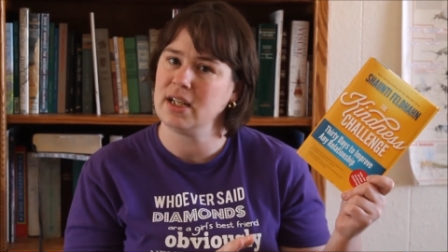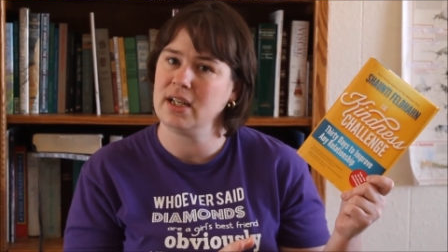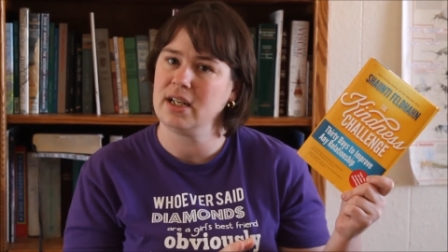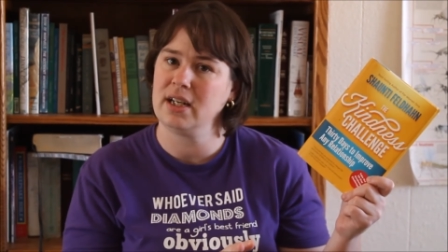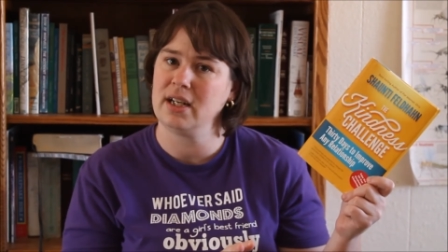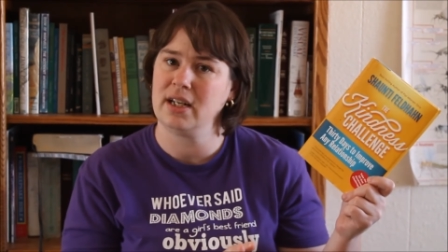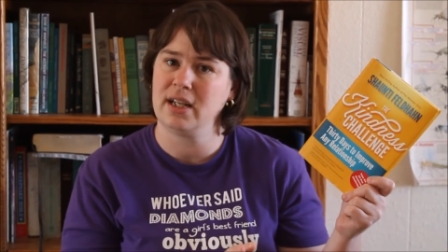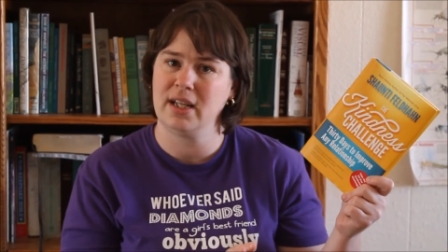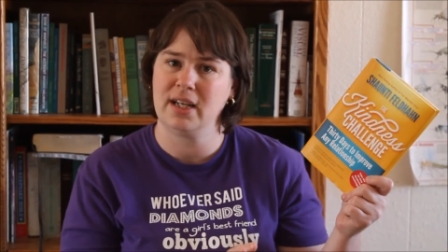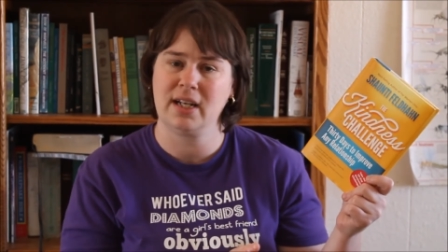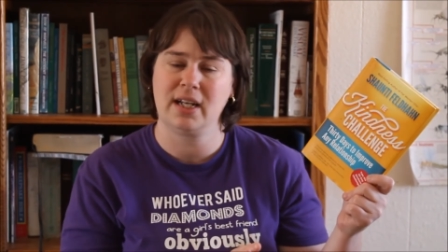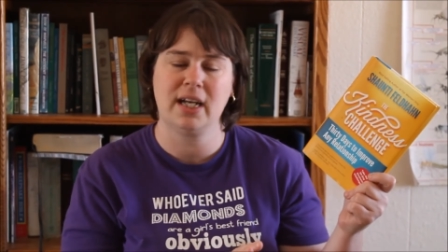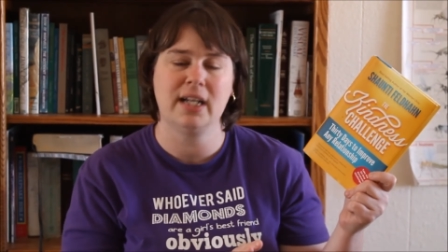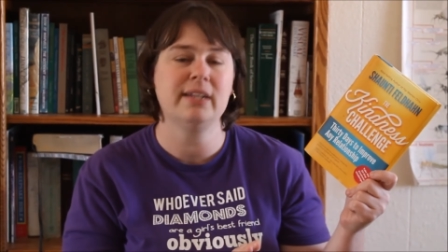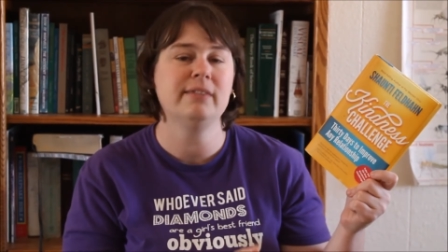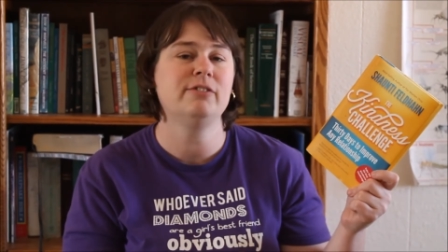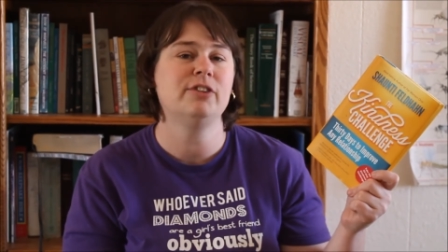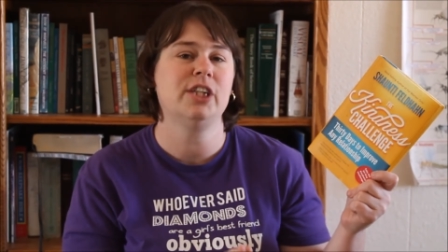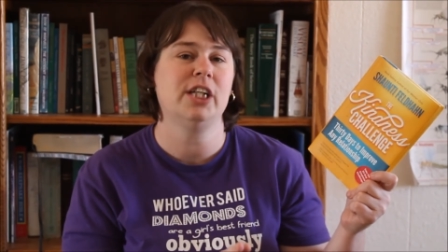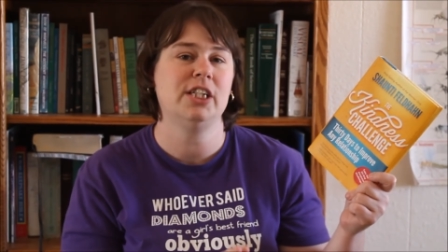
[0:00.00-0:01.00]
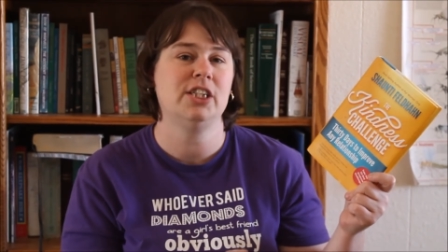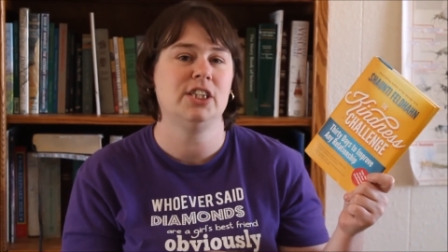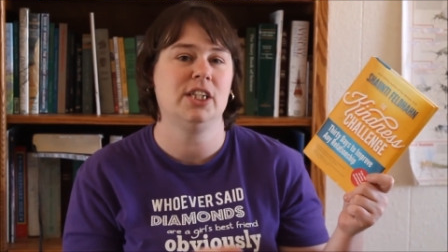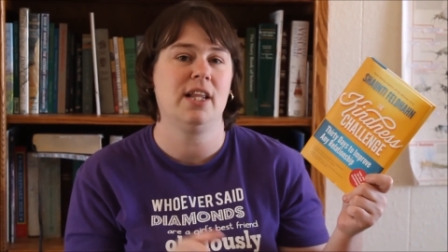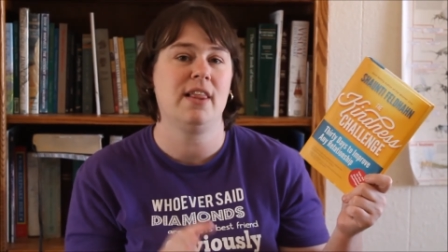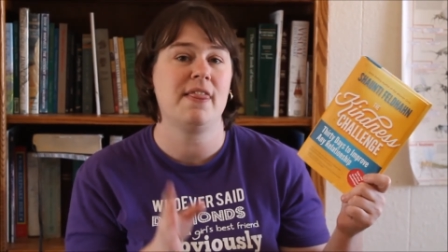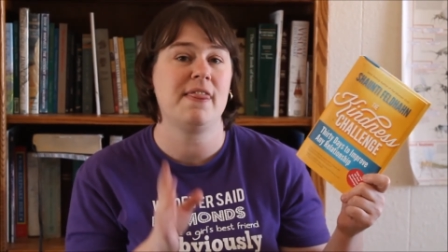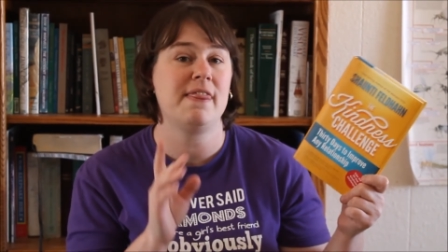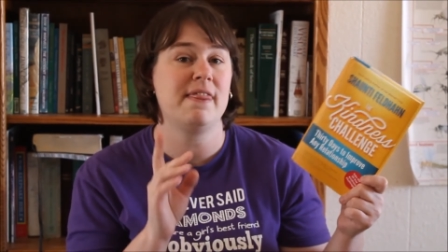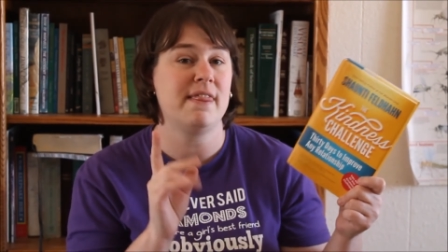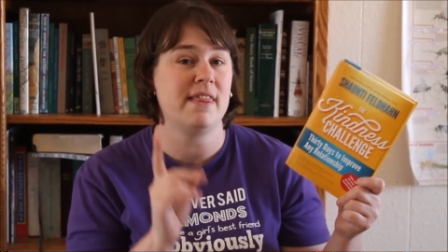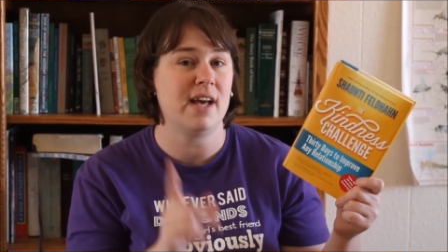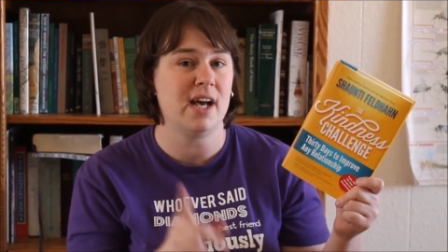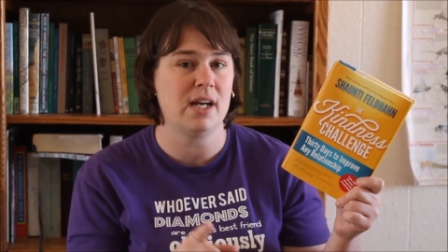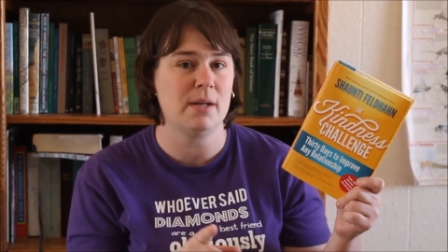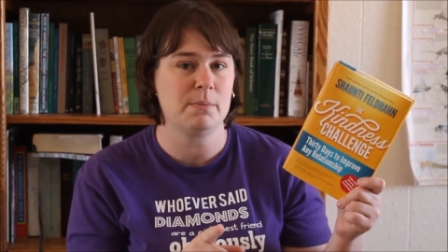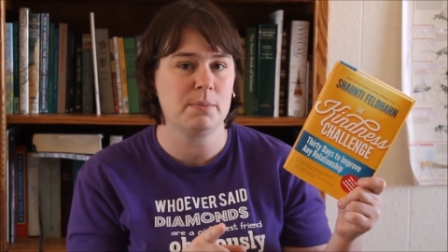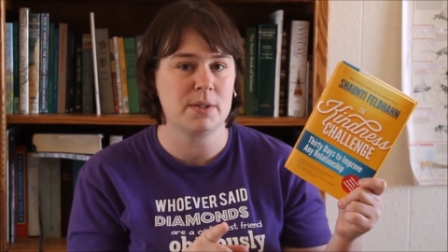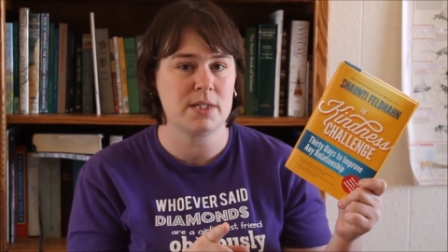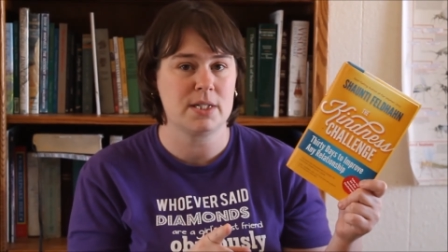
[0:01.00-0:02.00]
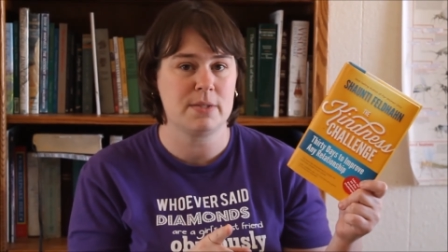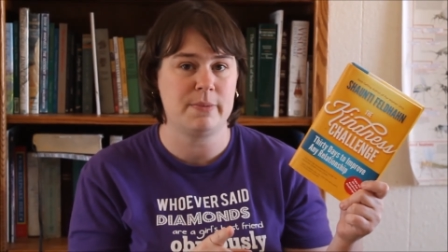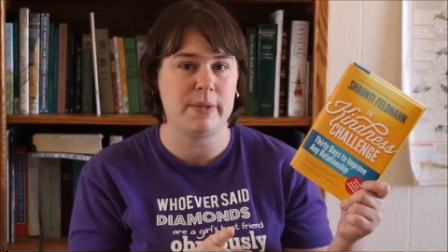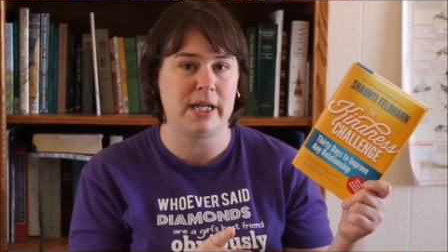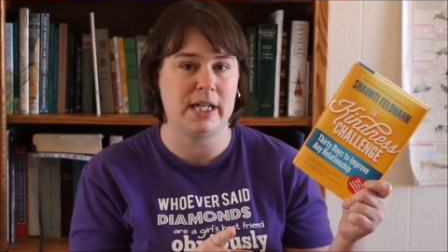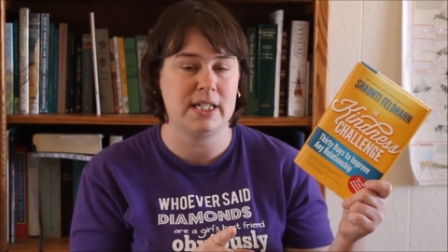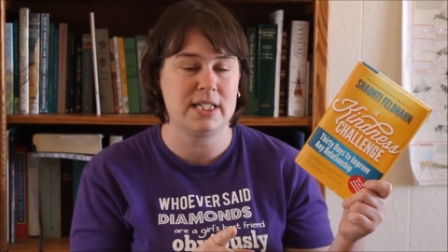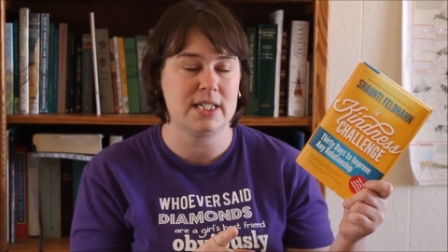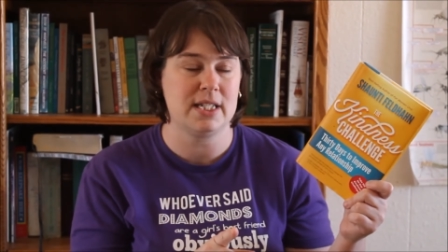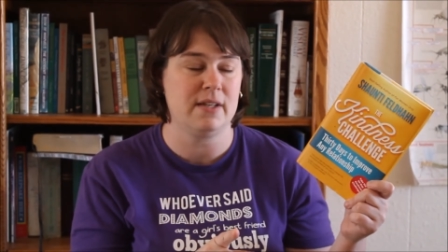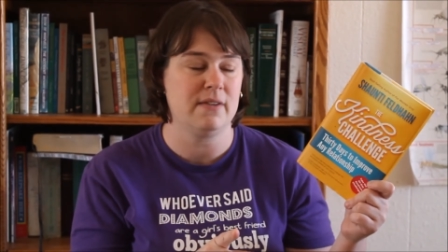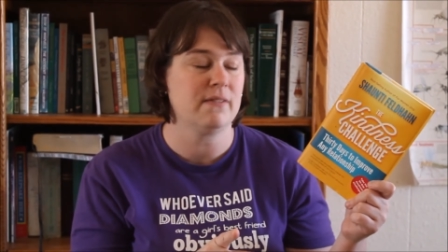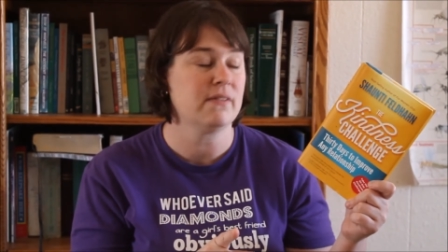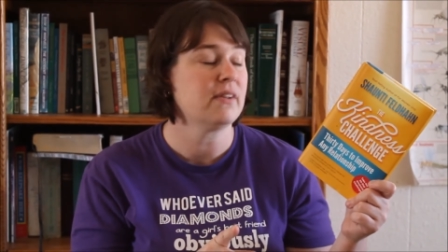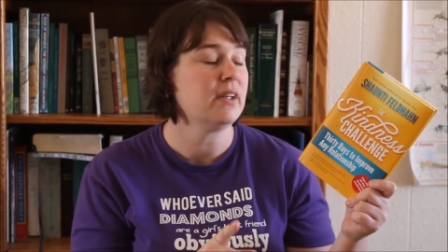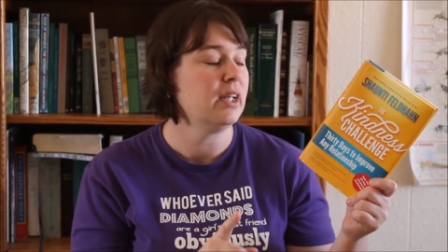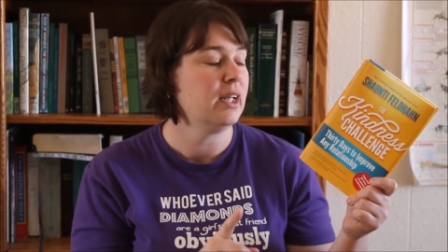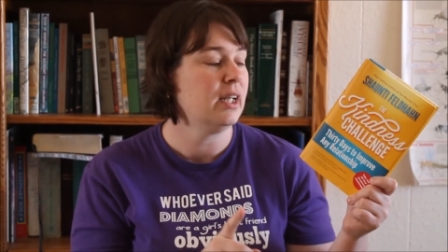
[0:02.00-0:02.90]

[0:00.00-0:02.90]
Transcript: in it and kind of changing that perspective.